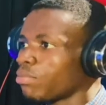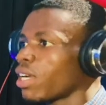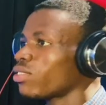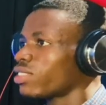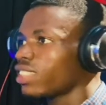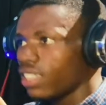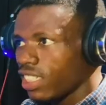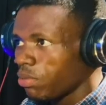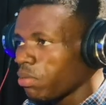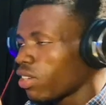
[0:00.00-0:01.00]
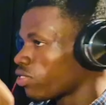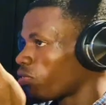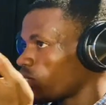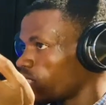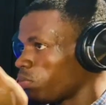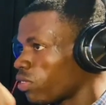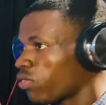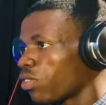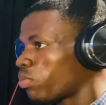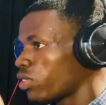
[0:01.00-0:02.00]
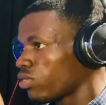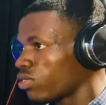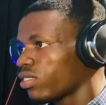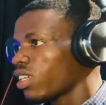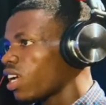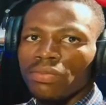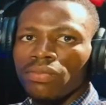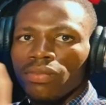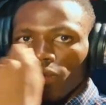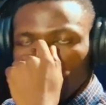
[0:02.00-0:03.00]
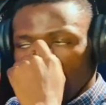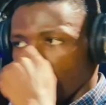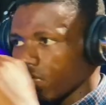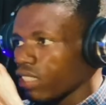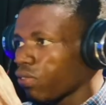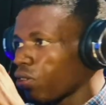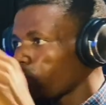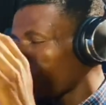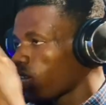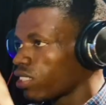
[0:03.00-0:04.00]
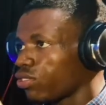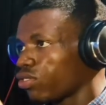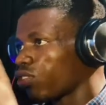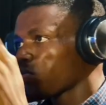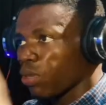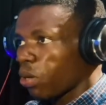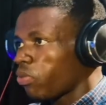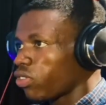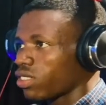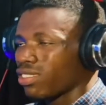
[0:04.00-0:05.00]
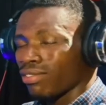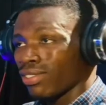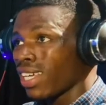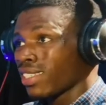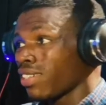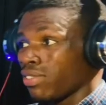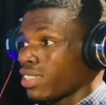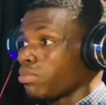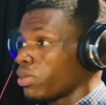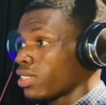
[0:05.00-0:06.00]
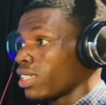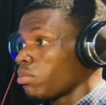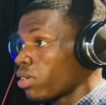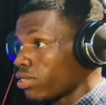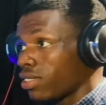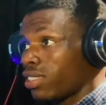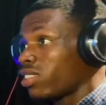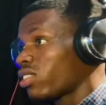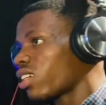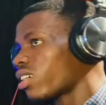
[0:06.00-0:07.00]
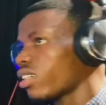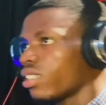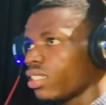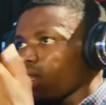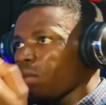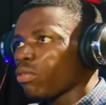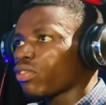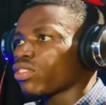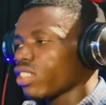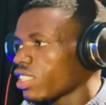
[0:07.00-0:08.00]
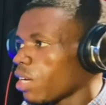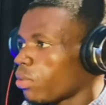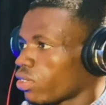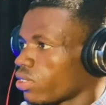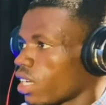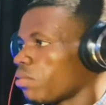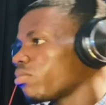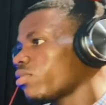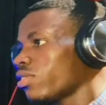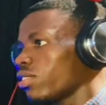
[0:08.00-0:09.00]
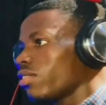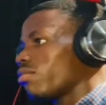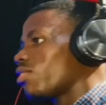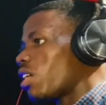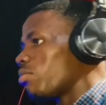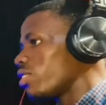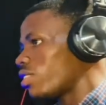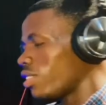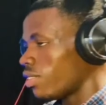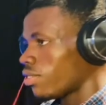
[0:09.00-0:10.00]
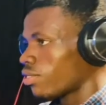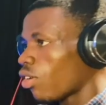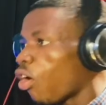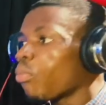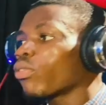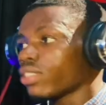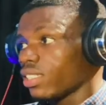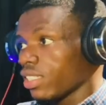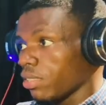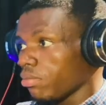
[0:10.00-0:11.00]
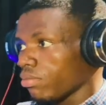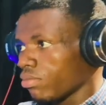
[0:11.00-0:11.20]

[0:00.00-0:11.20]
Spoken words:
minus 3 dB, minus 4 dB of compression, and this volume balancing to just make up for it. So that's everything basically about this track. Moving to the snare button now, it is almost the same